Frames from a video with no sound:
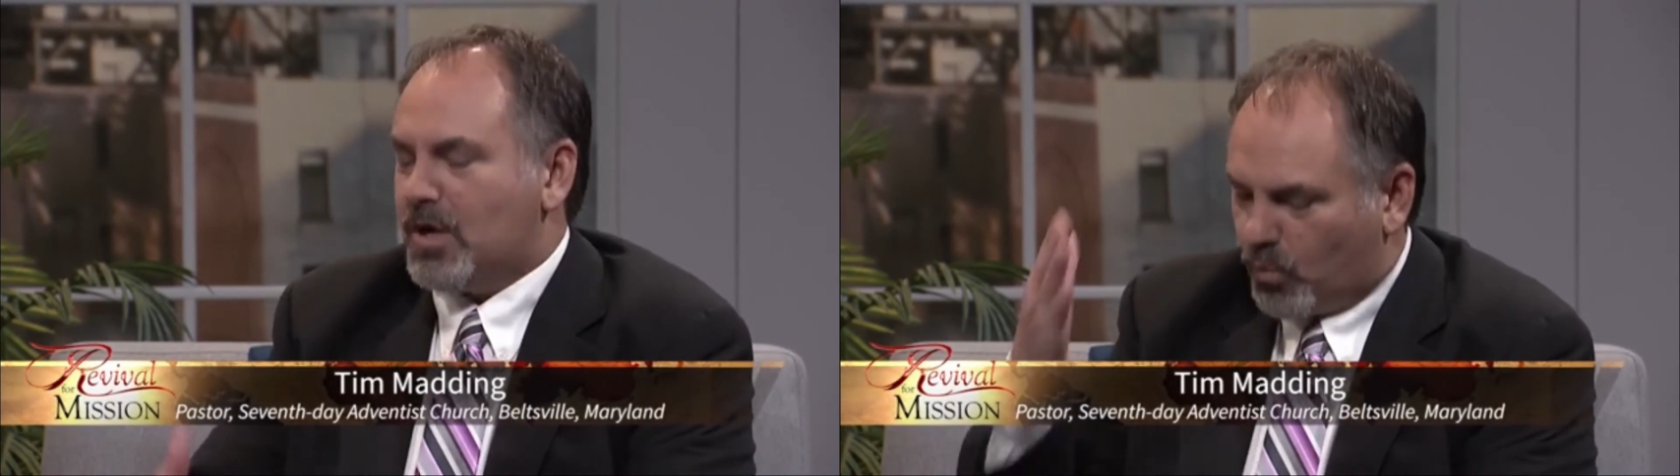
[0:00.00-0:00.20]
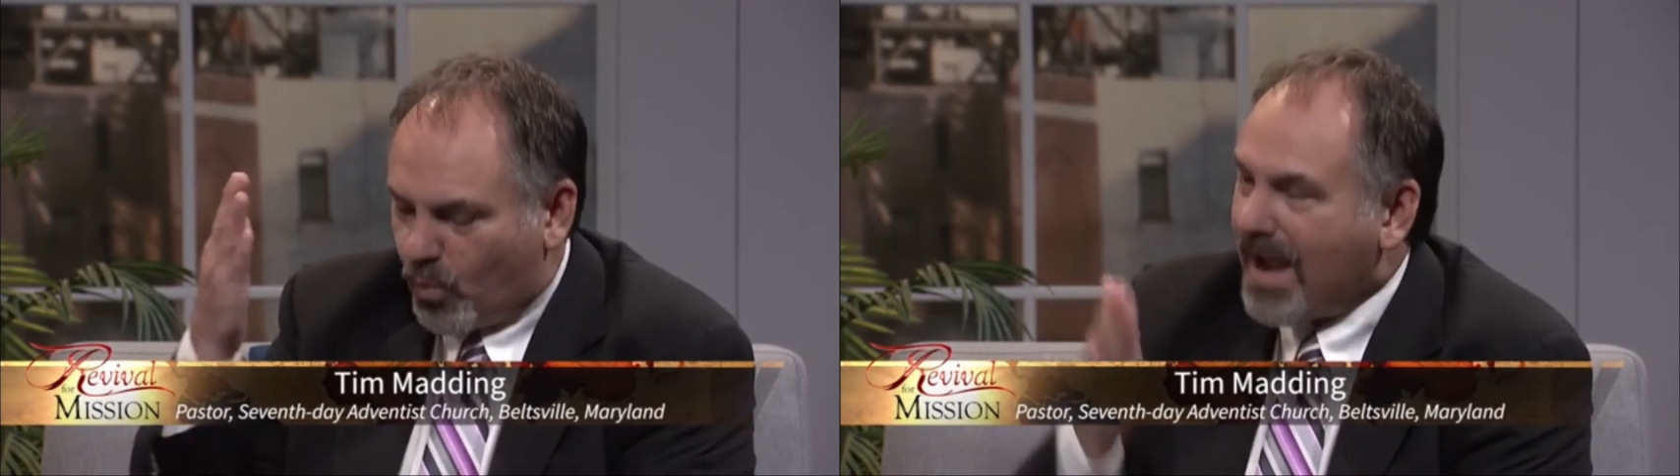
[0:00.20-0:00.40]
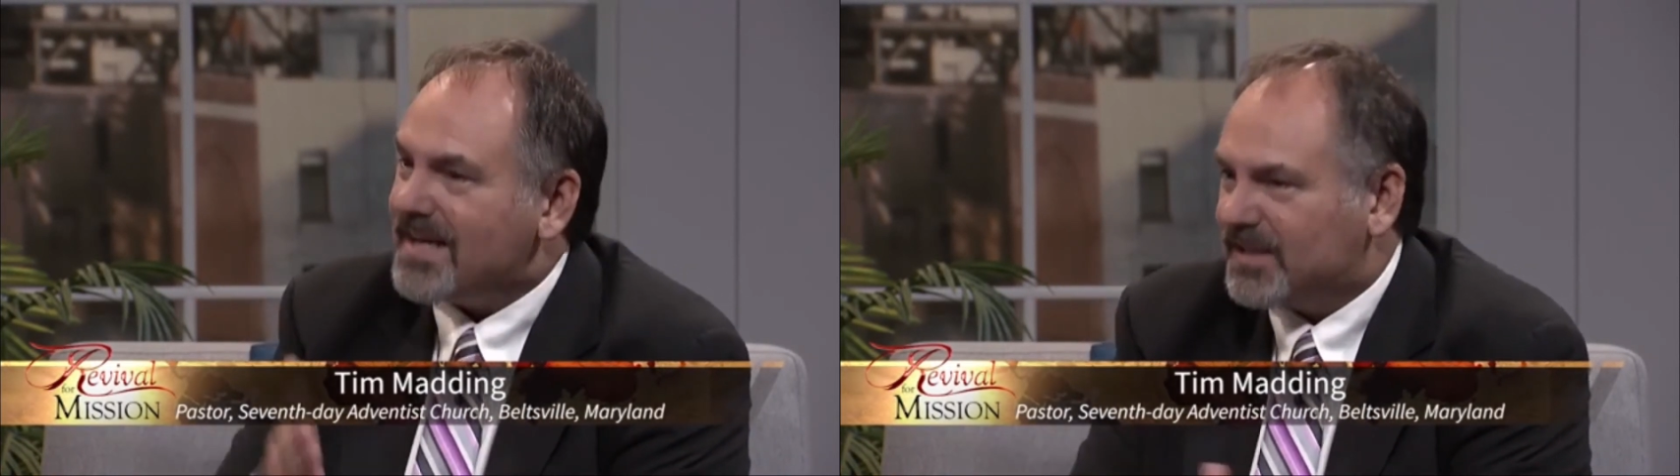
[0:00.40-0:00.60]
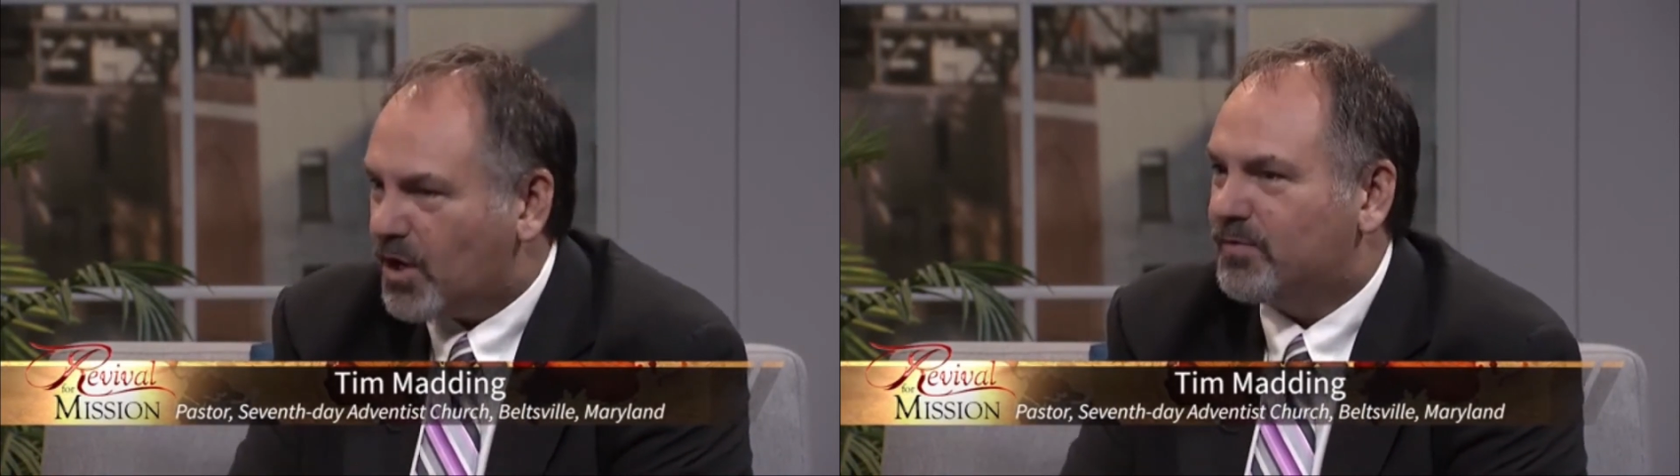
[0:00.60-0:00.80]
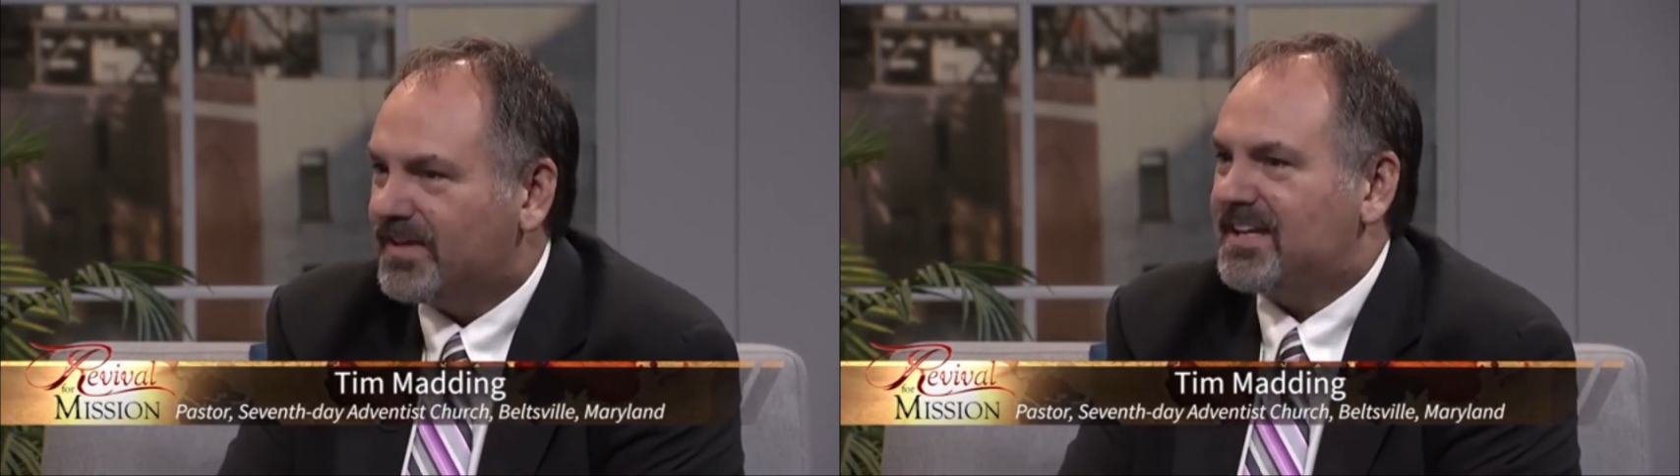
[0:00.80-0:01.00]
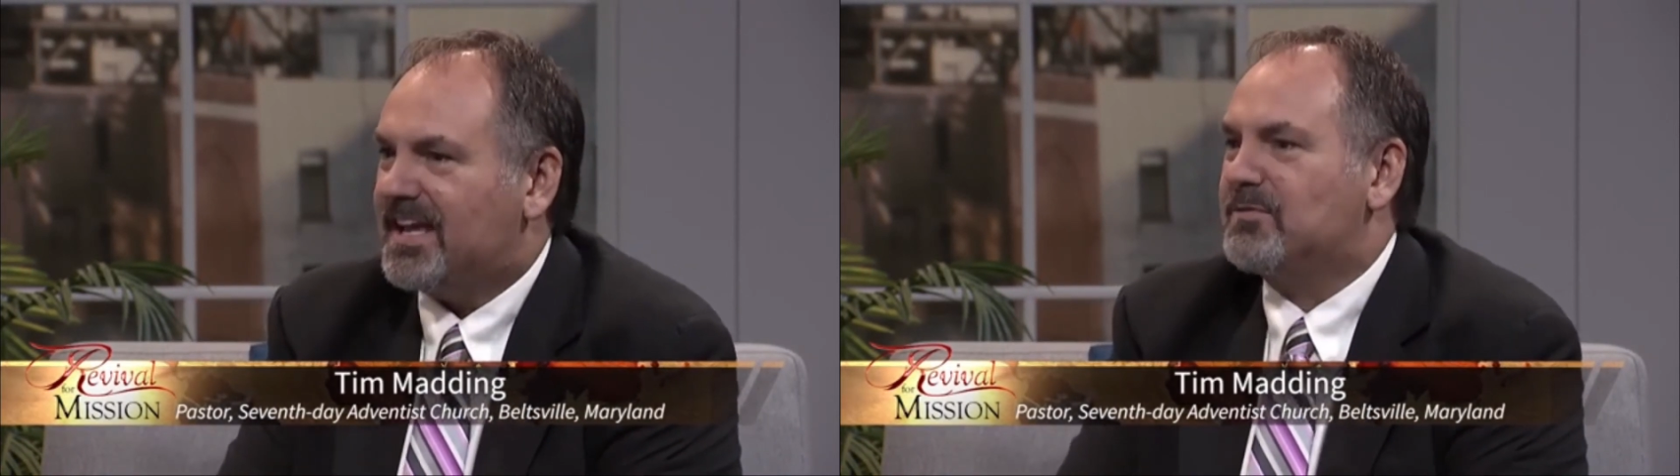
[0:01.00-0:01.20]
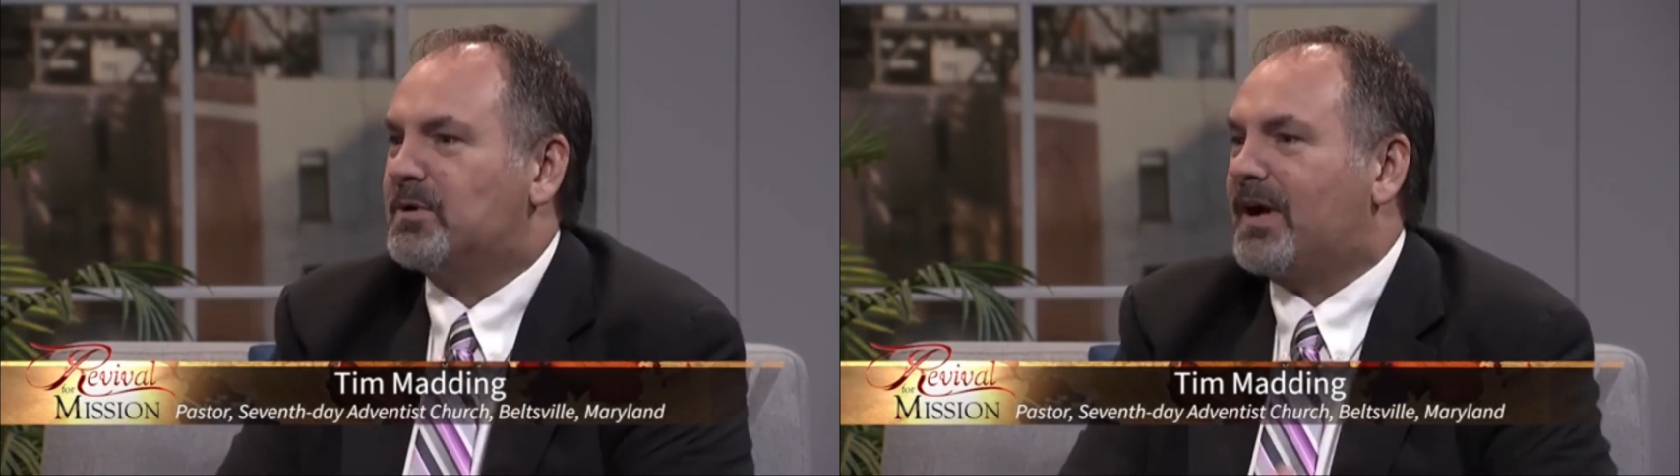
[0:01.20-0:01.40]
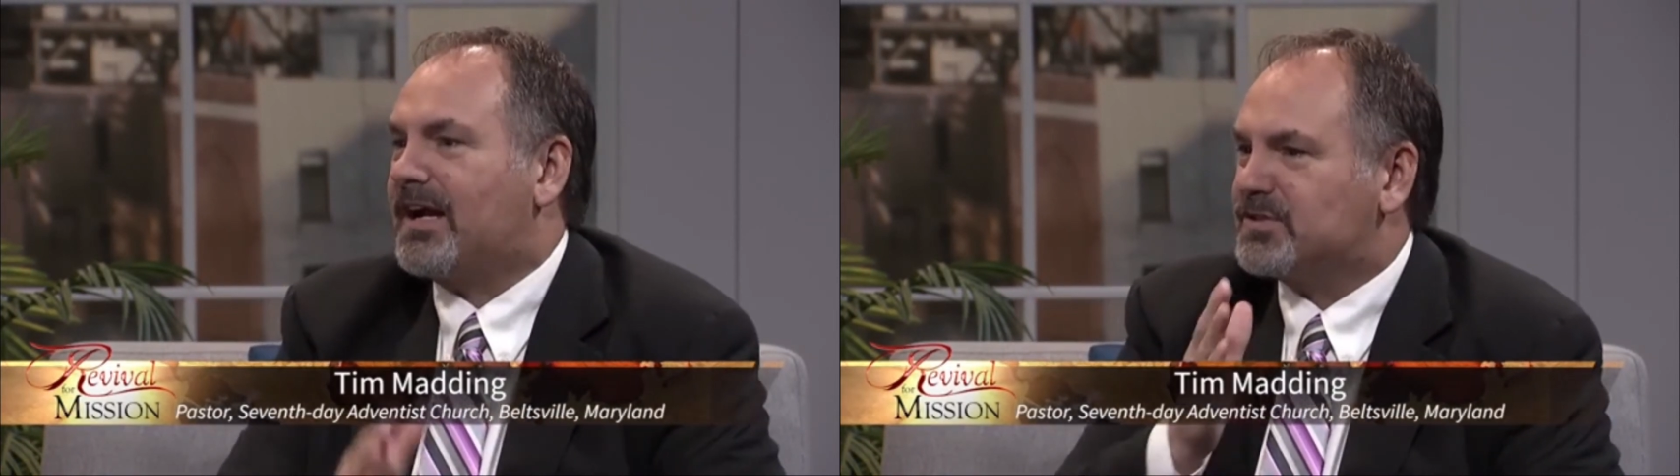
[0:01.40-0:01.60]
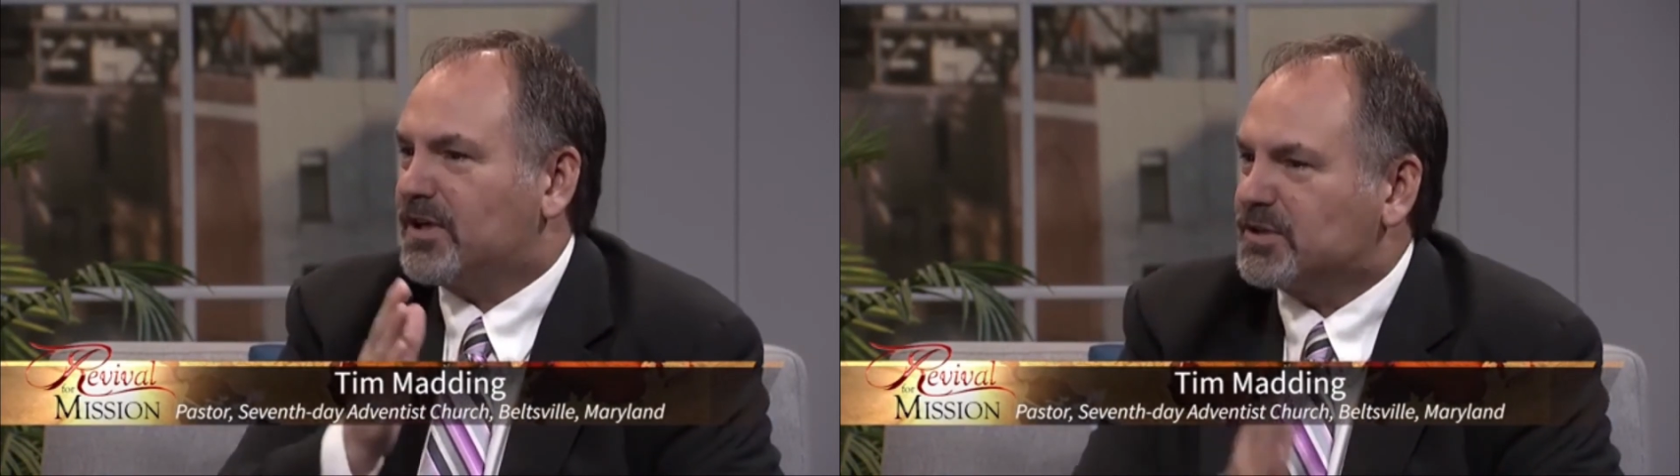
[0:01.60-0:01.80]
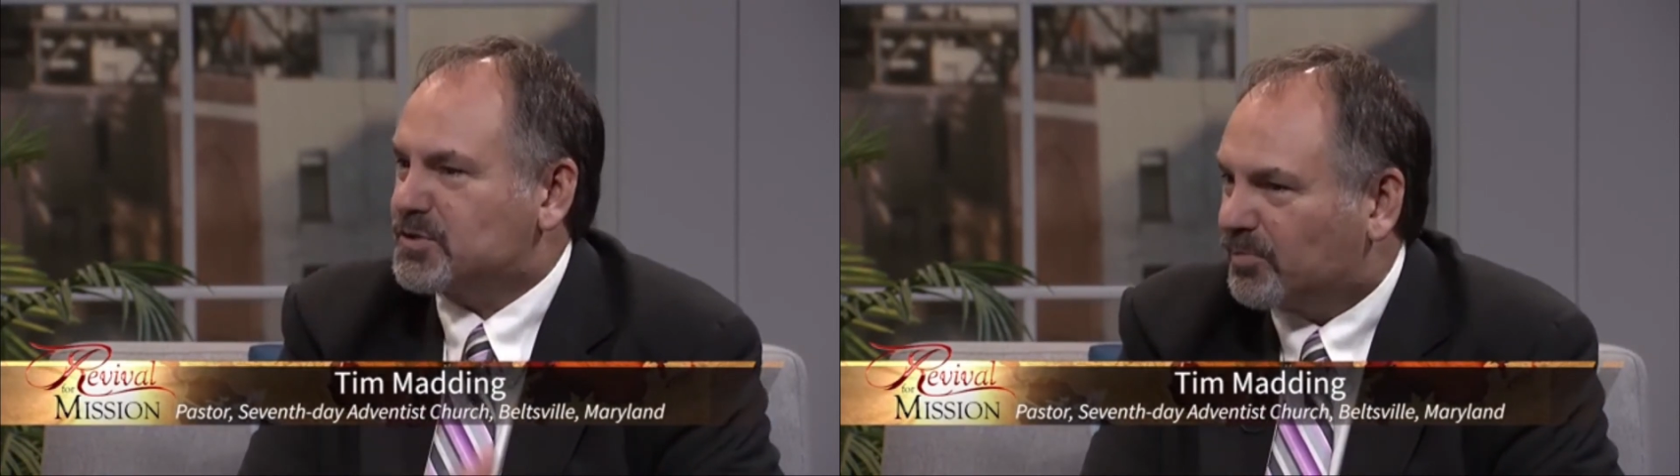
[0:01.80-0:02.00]
when COVID hit, we were actually
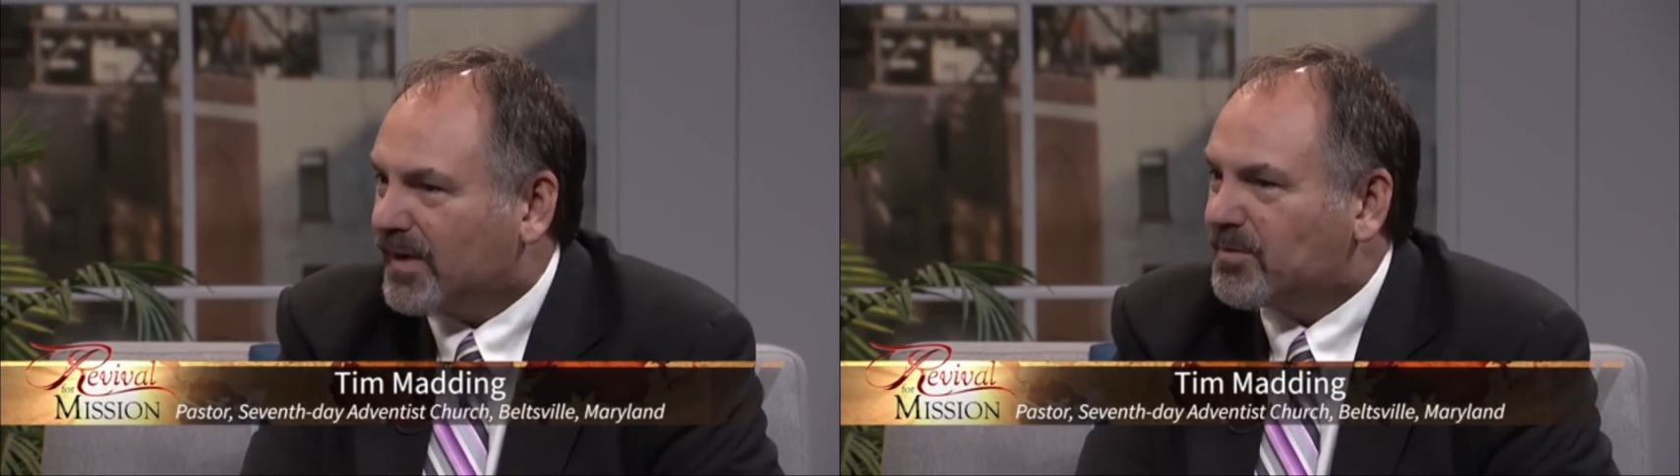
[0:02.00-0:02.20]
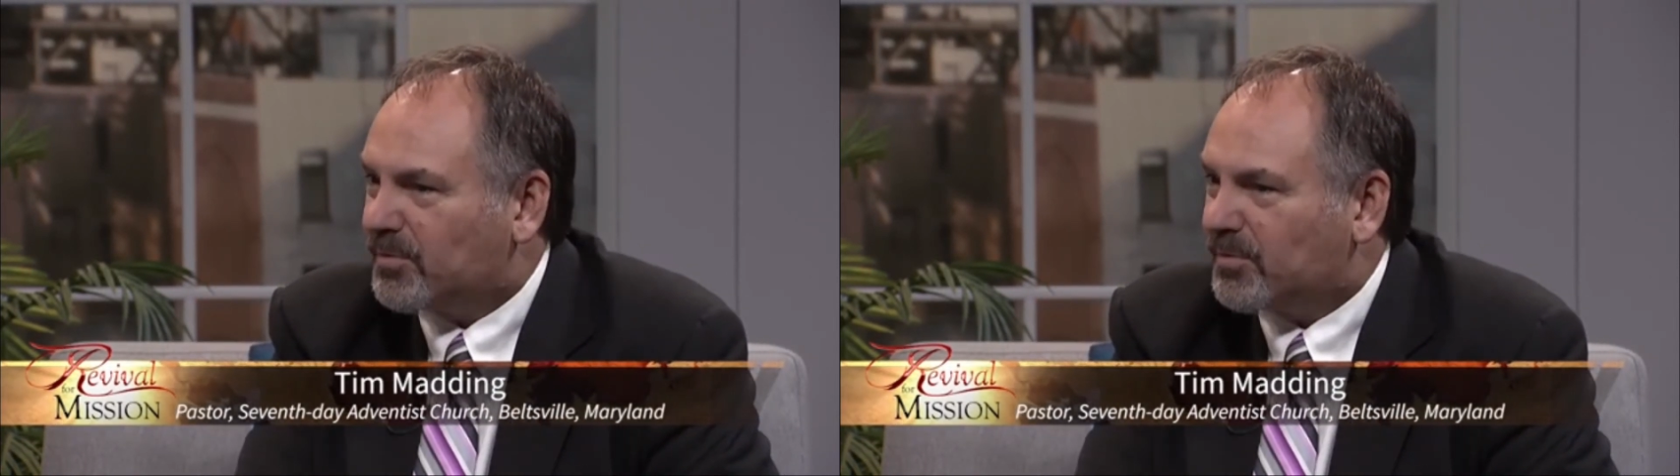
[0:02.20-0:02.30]
on a spring